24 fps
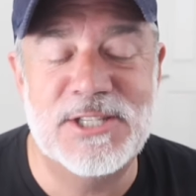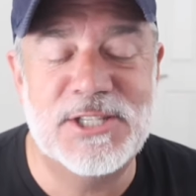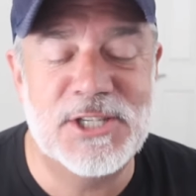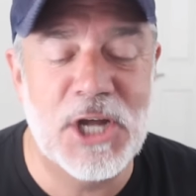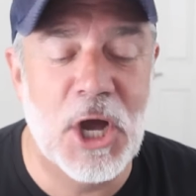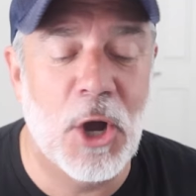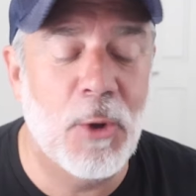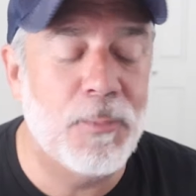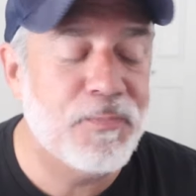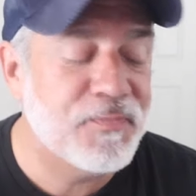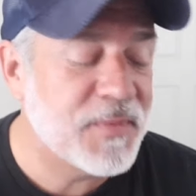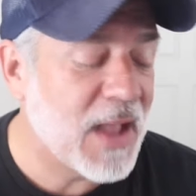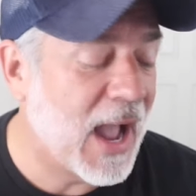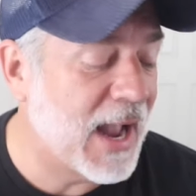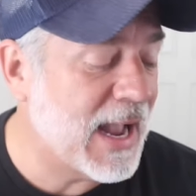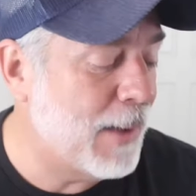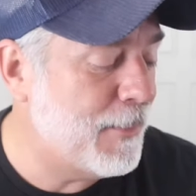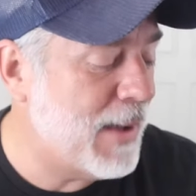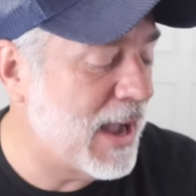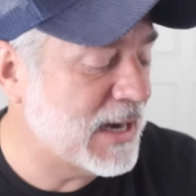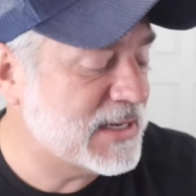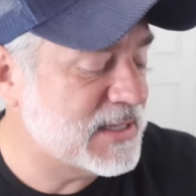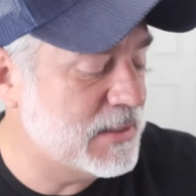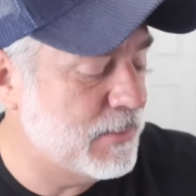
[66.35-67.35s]
So I
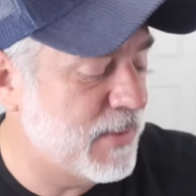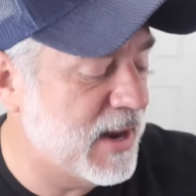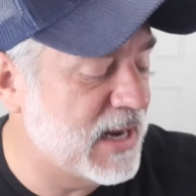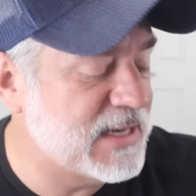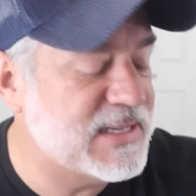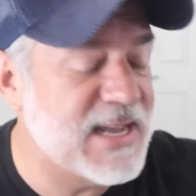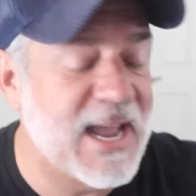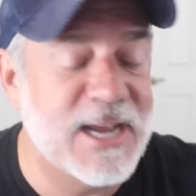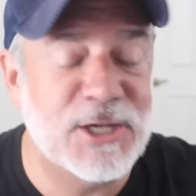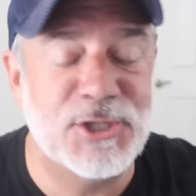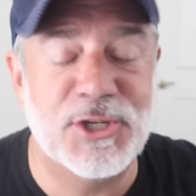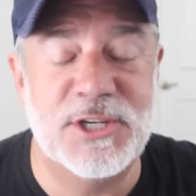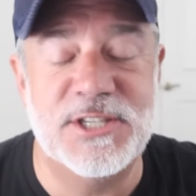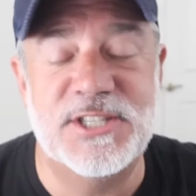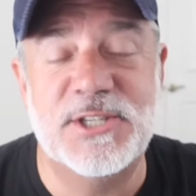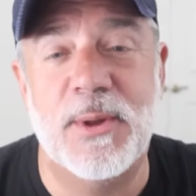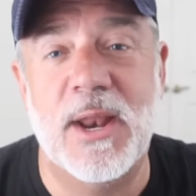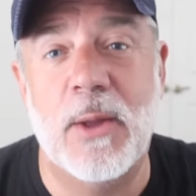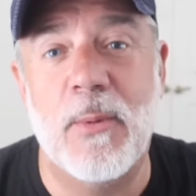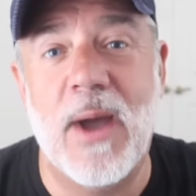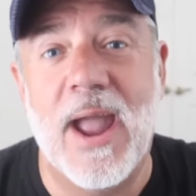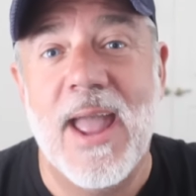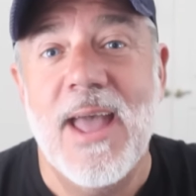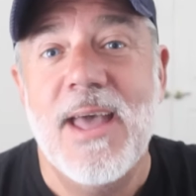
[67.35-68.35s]
got back to the meditation. So
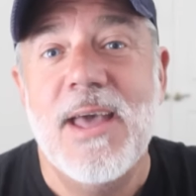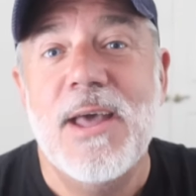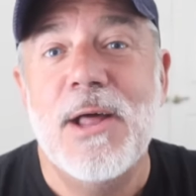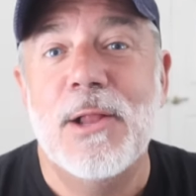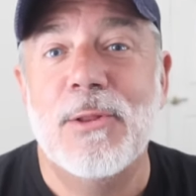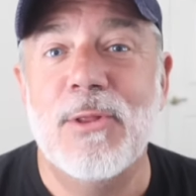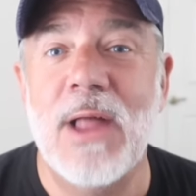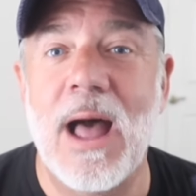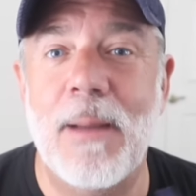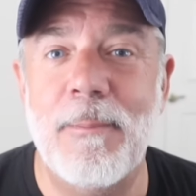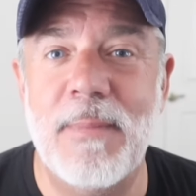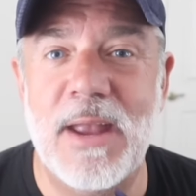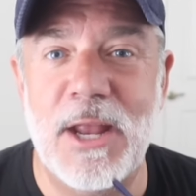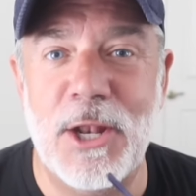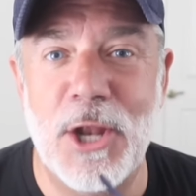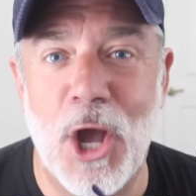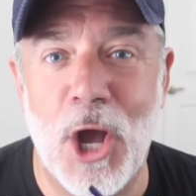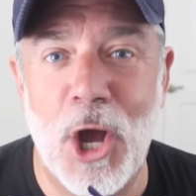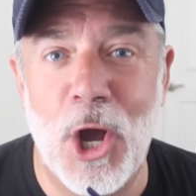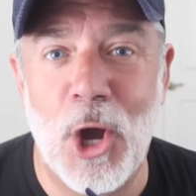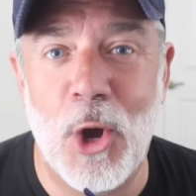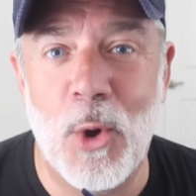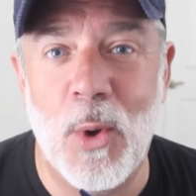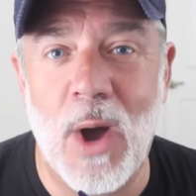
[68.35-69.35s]
anyway, let me
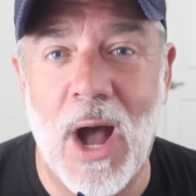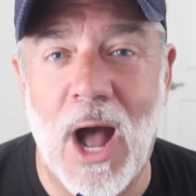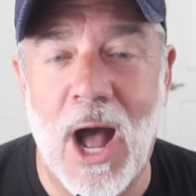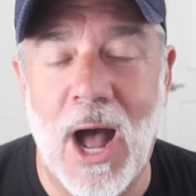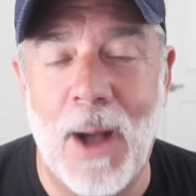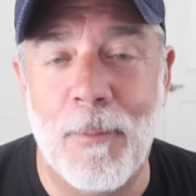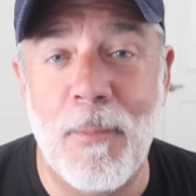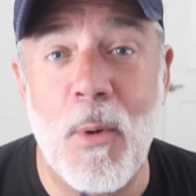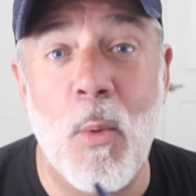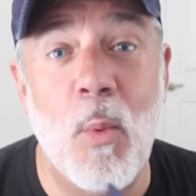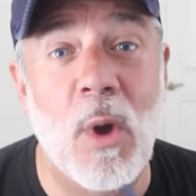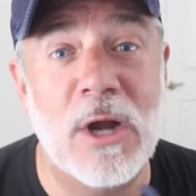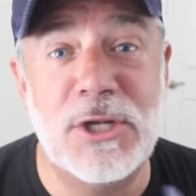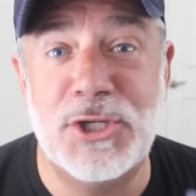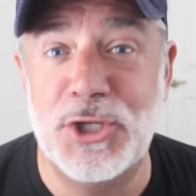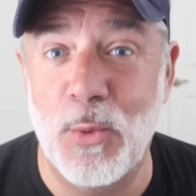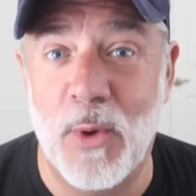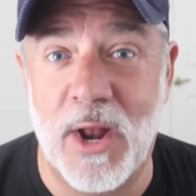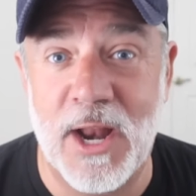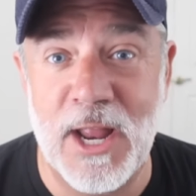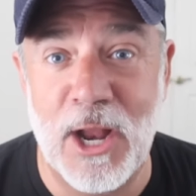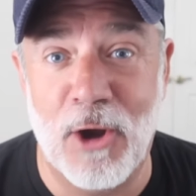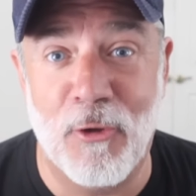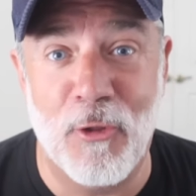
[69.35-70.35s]
know um, what you
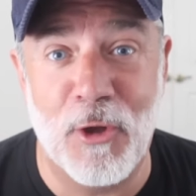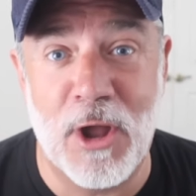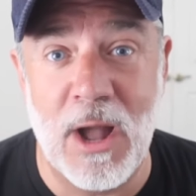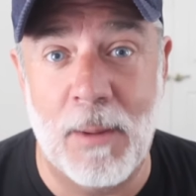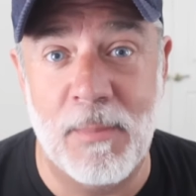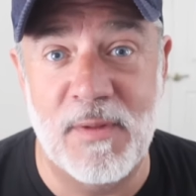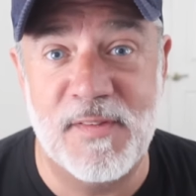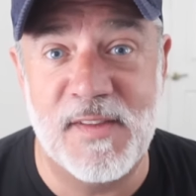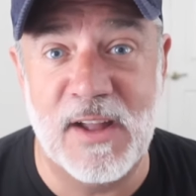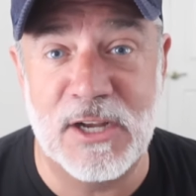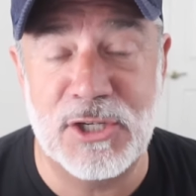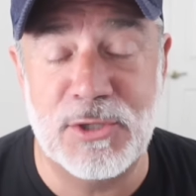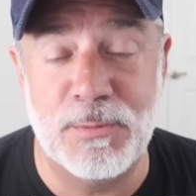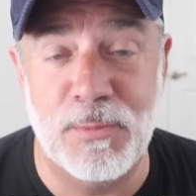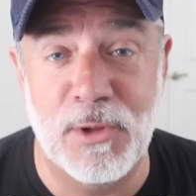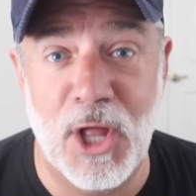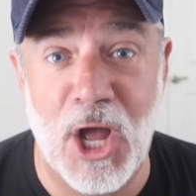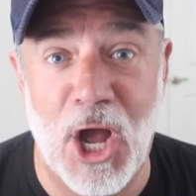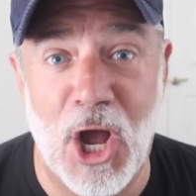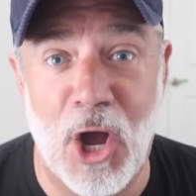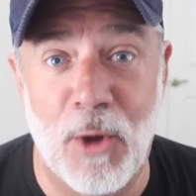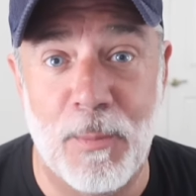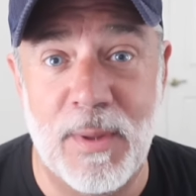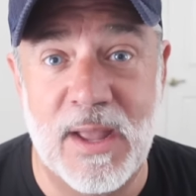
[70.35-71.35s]
want to hear in the comment section
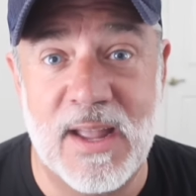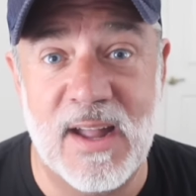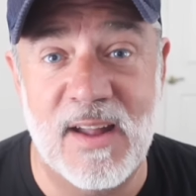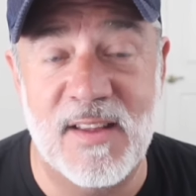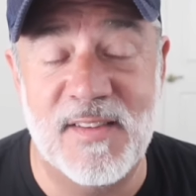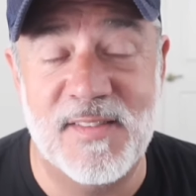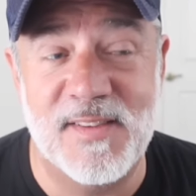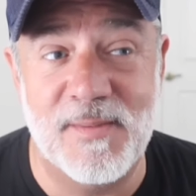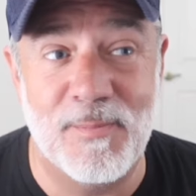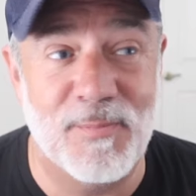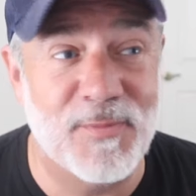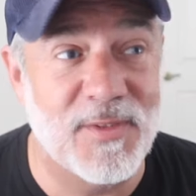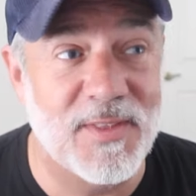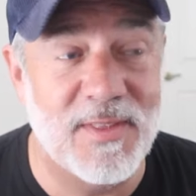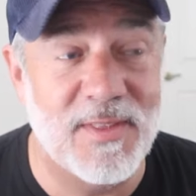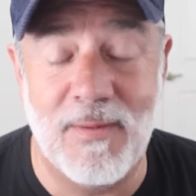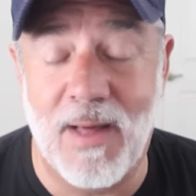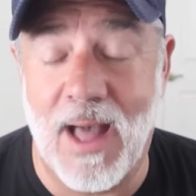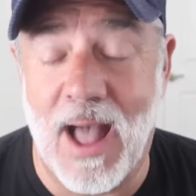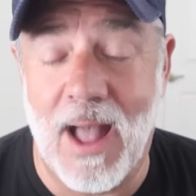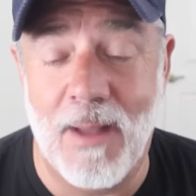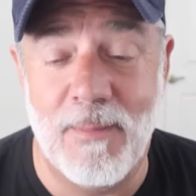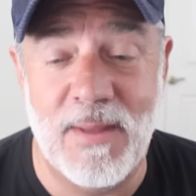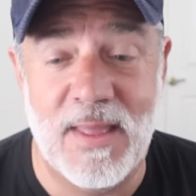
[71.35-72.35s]
below, because
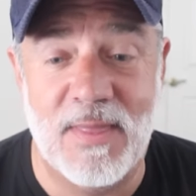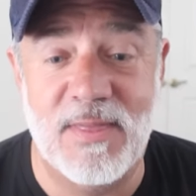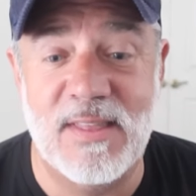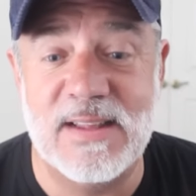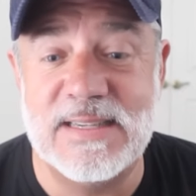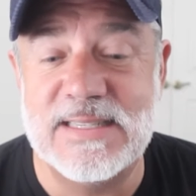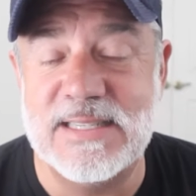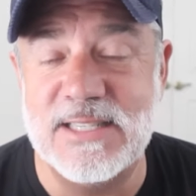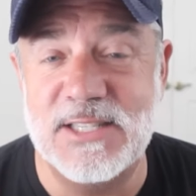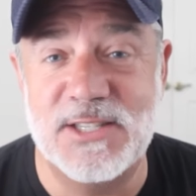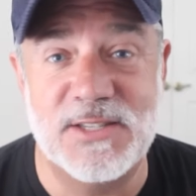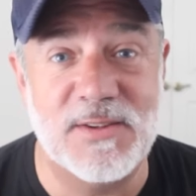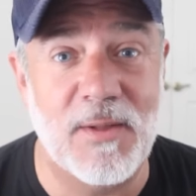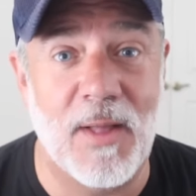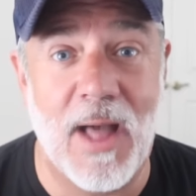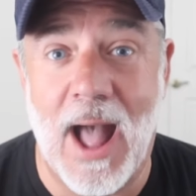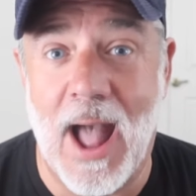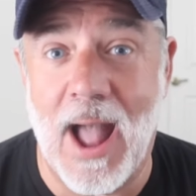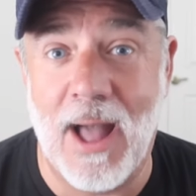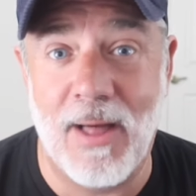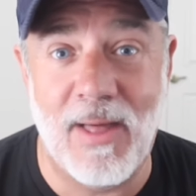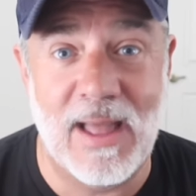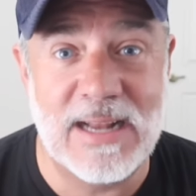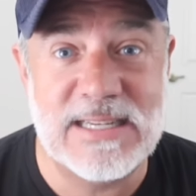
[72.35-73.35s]
I mean, this is,
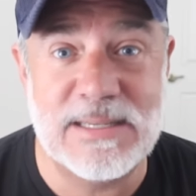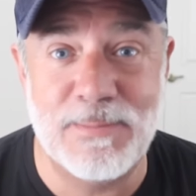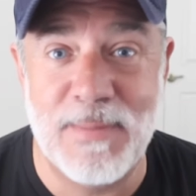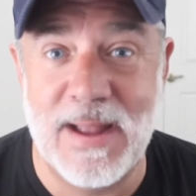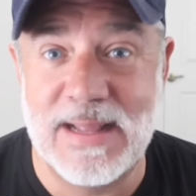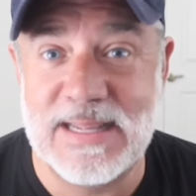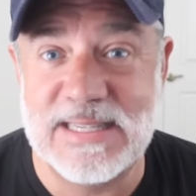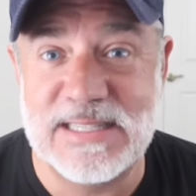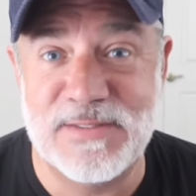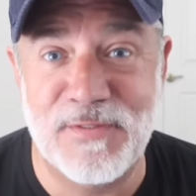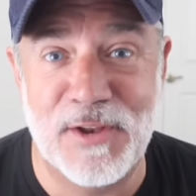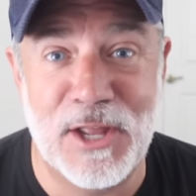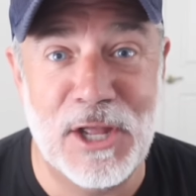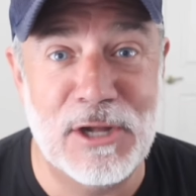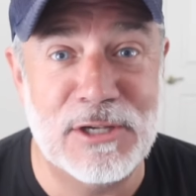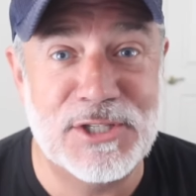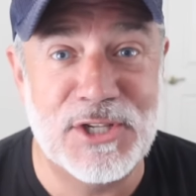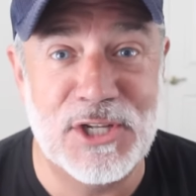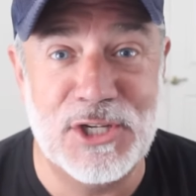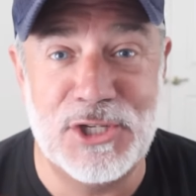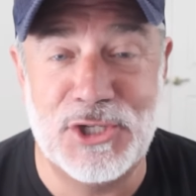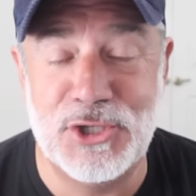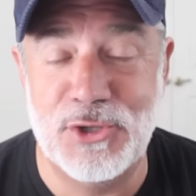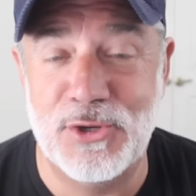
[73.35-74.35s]
I like to make these videos
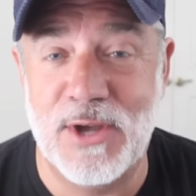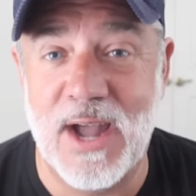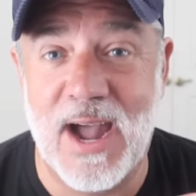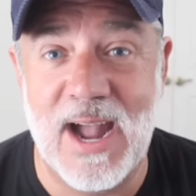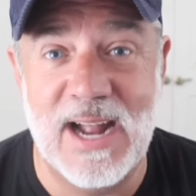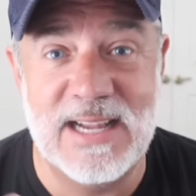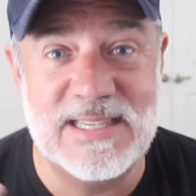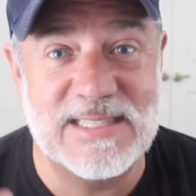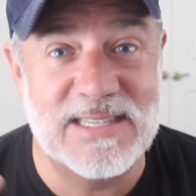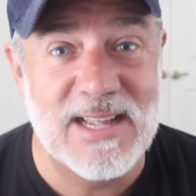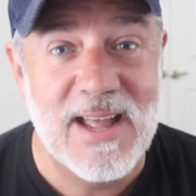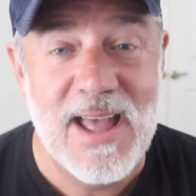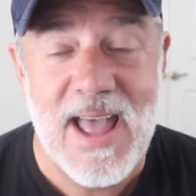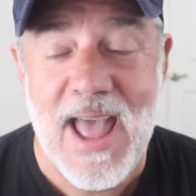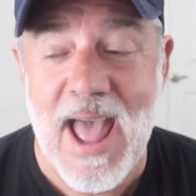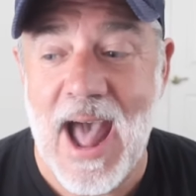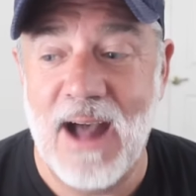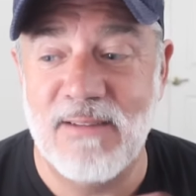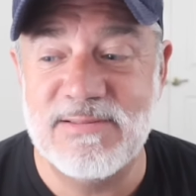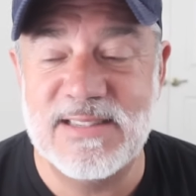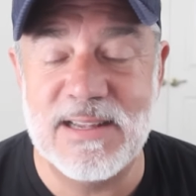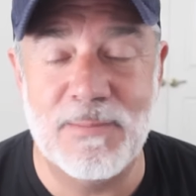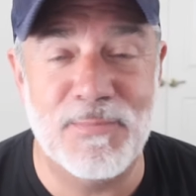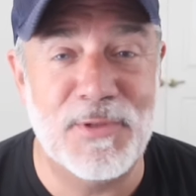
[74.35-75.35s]
so that you guys
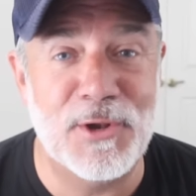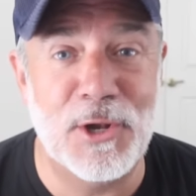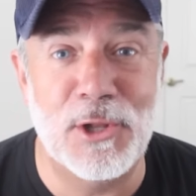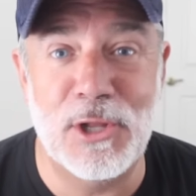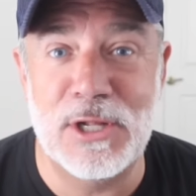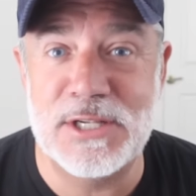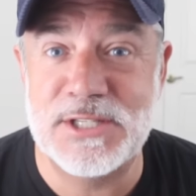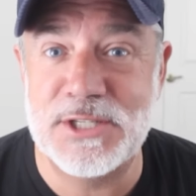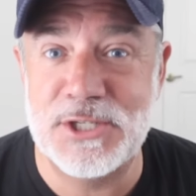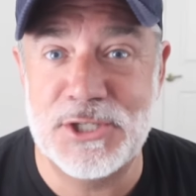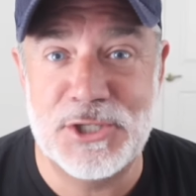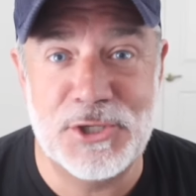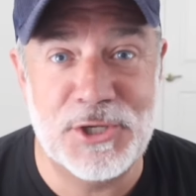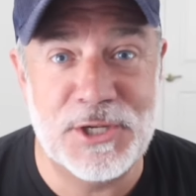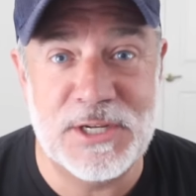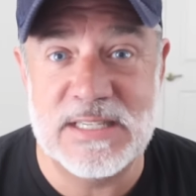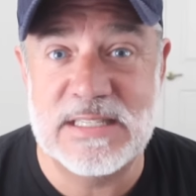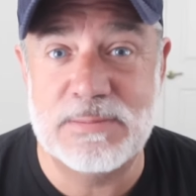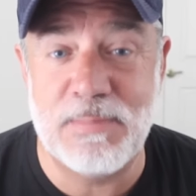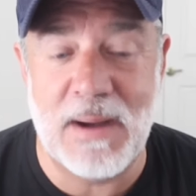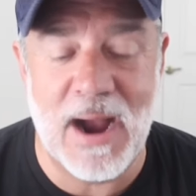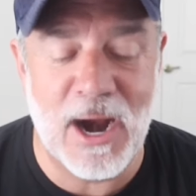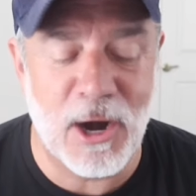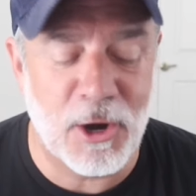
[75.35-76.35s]
have something to listen to to
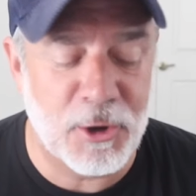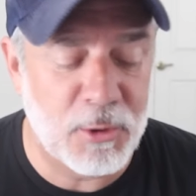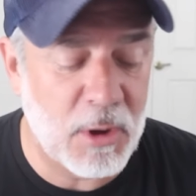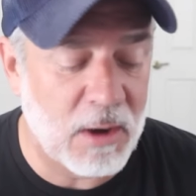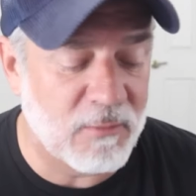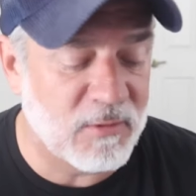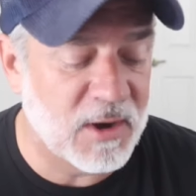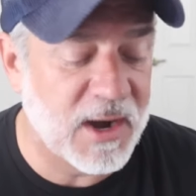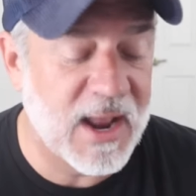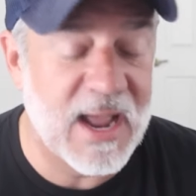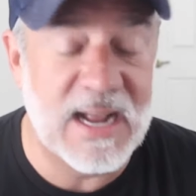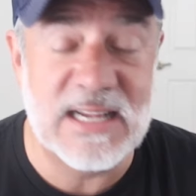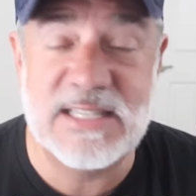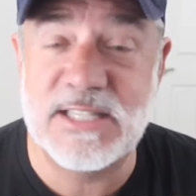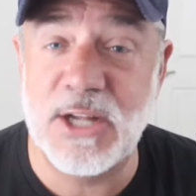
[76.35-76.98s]
inspire you every day.